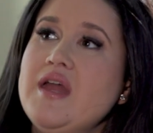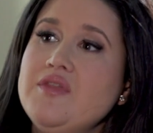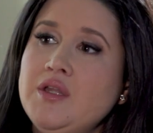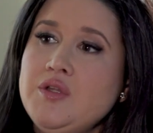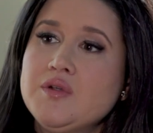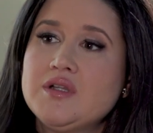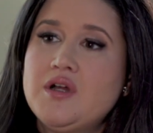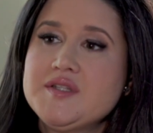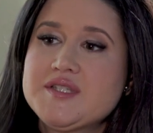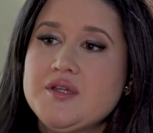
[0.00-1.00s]
And then you can
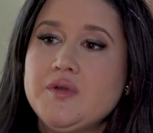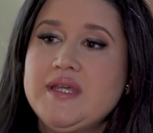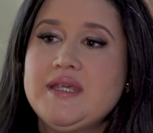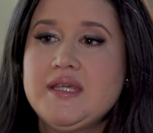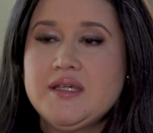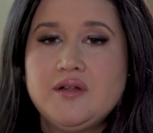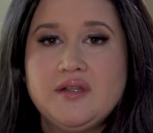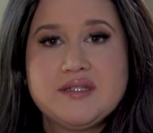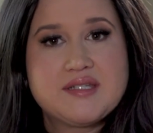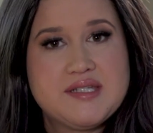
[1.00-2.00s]
also heal
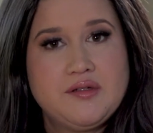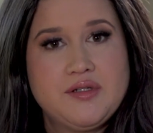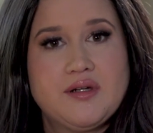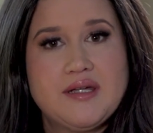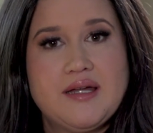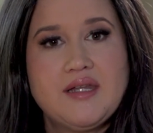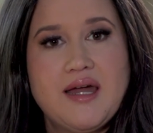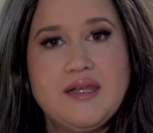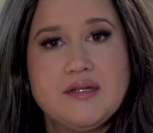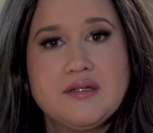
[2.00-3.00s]
and seal your gut
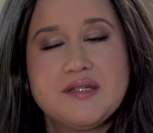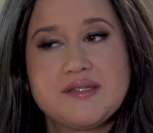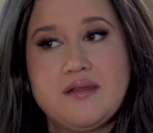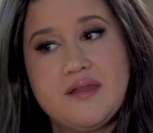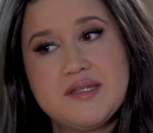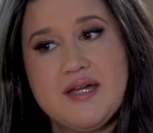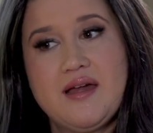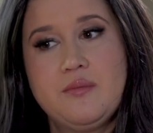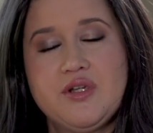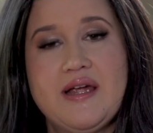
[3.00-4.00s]
lining, because a lot of the
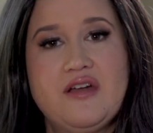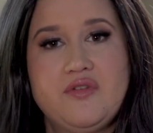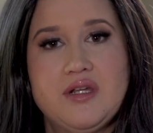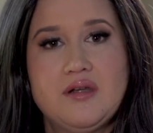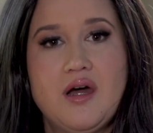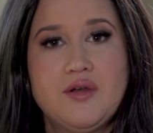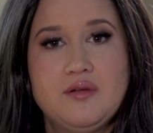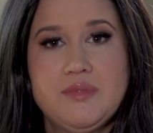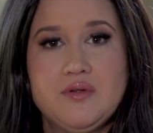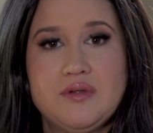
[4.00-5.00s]
time when you're having an
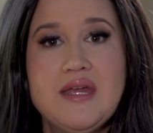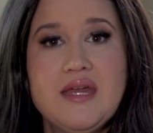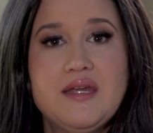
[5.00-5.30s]
autoimmune